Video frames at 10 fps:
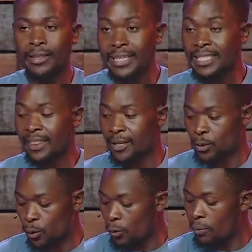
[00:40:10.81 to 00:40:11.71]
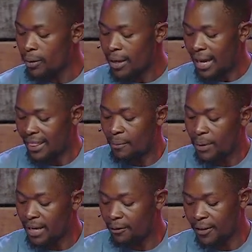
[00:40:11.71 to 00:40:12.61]
These are the
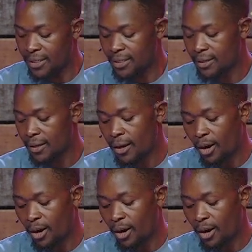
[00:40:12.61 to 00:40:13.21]
benefits